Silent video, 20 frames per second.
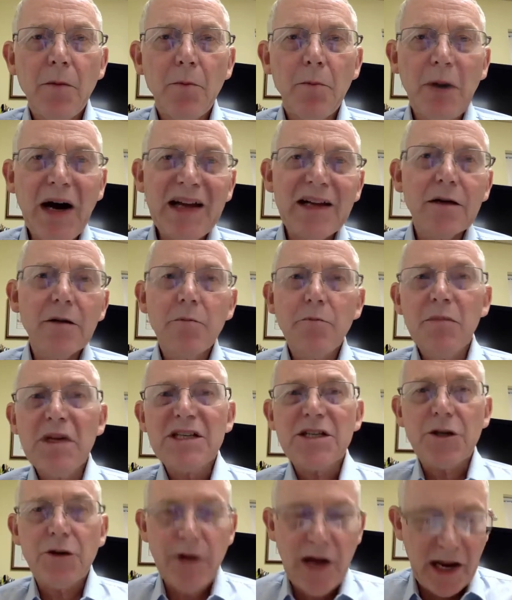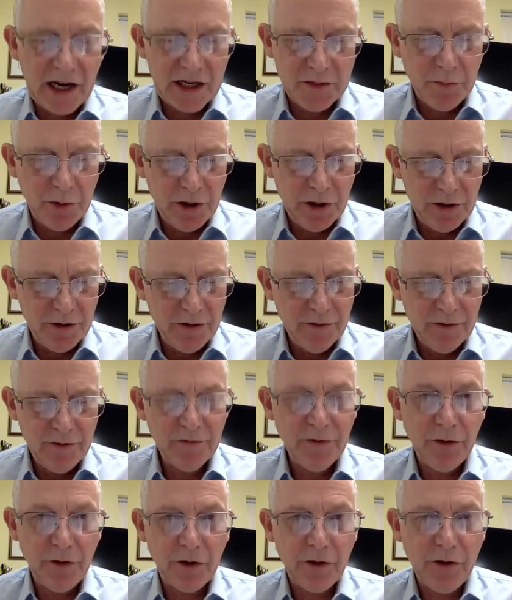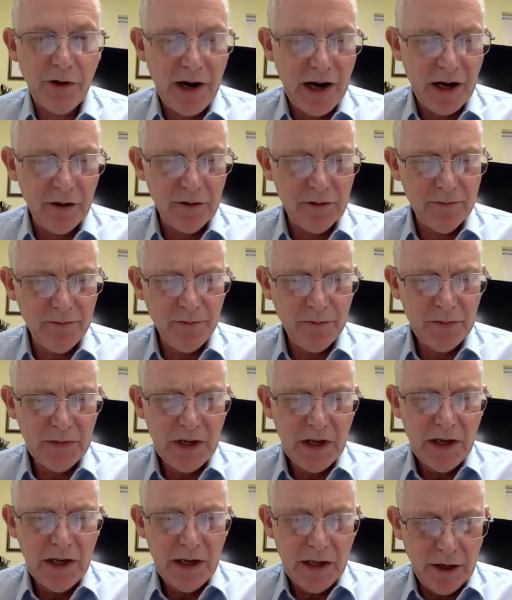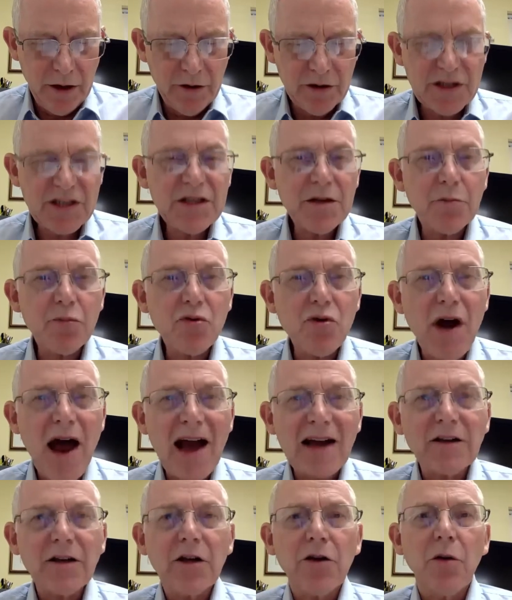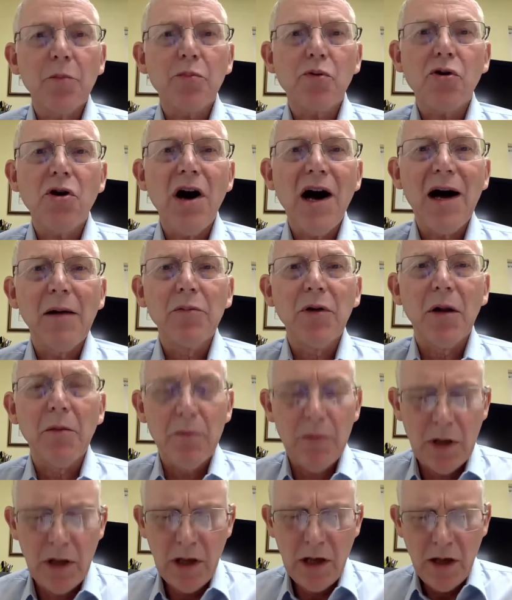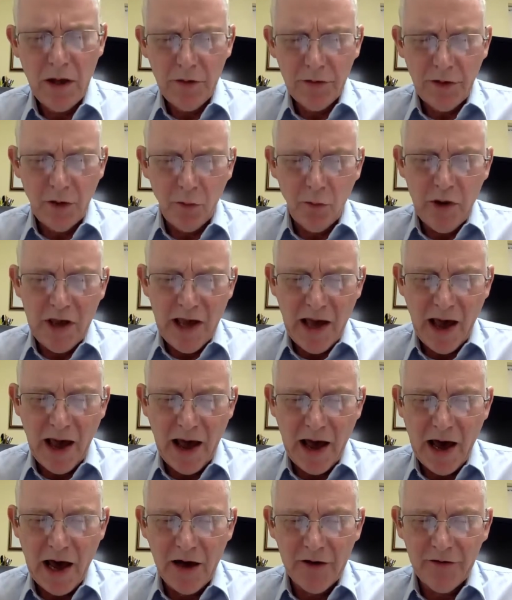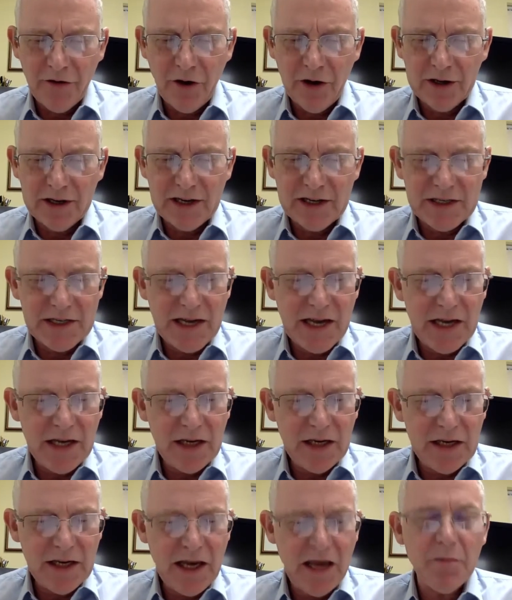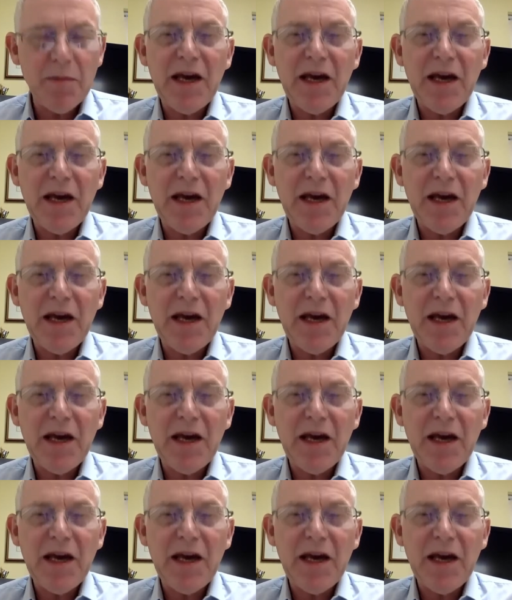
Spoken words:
But, Mr. Expert, for the Crown, here's the practical problem that we have on a day-to-day